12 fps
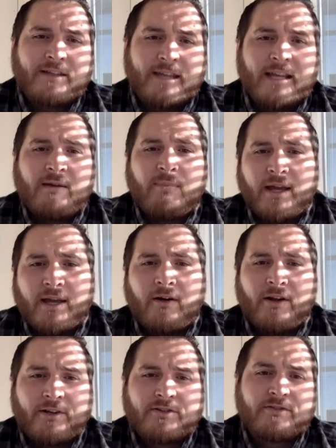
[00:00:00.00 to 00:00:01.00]
to guinea pig
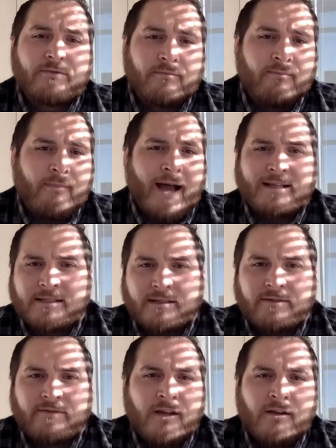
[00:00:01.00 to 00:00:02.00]
on your
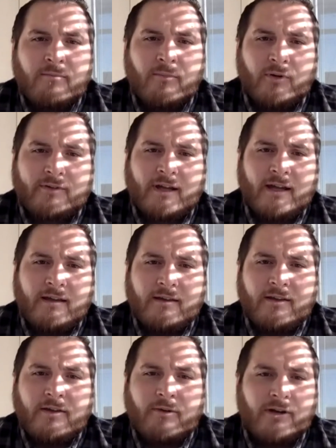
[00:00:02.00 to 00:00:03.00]
massive multi,
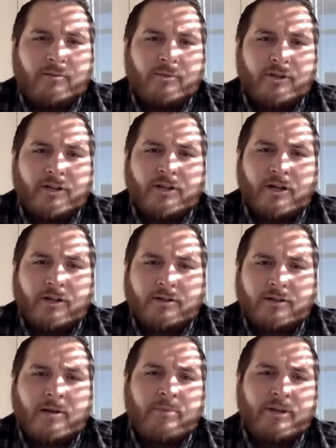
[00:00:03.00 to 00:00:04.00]
$100 million
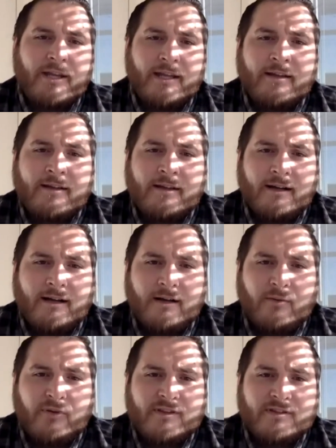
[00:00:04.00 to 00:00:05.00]
company
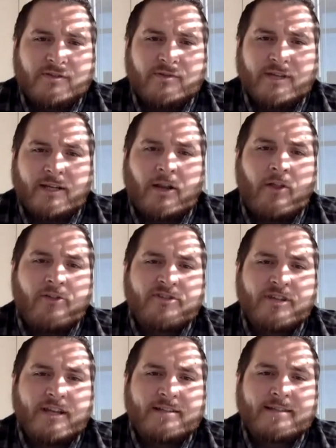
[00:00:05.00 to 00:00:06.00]
with this new
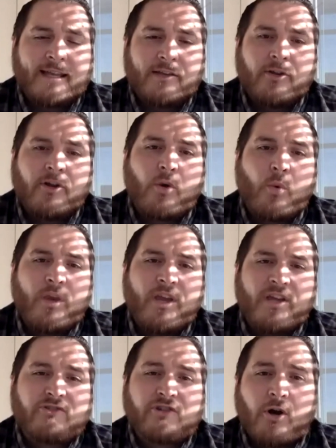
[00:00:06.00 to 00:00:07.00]
technology. It's like, look, we
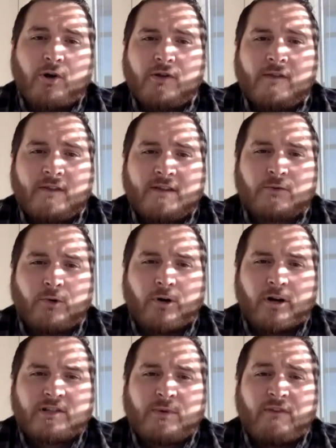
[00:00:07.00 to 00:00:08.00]
can show you this works.